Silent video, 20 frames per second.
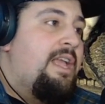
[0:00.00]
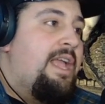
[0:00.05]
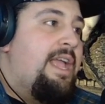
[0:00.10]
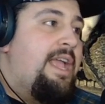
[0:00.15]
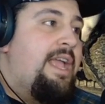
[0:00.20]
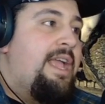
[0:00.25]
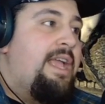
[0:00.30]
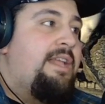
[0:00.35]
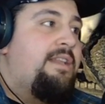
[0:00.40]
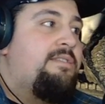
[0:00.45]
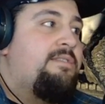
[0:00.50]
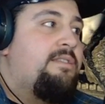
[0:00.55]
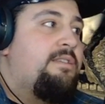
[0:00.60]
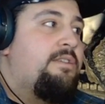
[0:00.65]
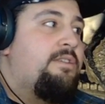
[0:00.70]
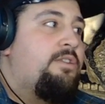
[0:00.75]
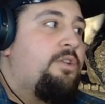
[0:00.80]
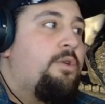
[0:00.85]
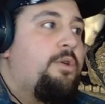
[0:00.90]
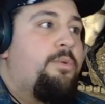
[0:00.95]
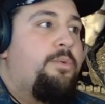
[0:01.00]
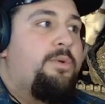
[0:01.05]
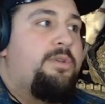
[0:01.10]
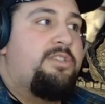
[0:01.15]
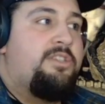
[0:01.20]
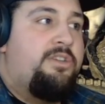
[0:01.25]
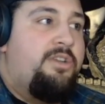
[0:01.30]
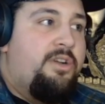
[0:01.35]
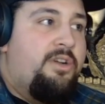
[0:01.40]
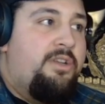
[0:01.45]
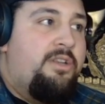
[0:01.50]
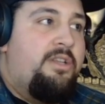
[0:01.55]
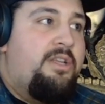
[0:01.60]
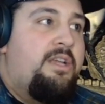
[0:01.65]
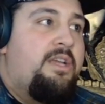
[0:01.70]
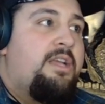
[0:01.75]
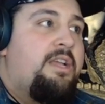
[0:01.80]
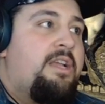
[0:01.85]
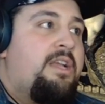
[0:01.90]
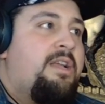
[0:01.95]
and, it was good,
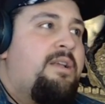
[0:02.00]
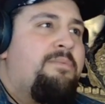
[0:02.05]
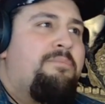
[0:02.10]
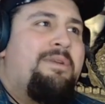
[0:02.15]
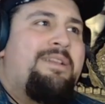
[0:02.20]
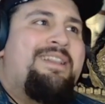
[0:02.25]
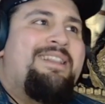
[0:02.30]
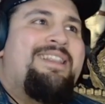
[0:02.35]
but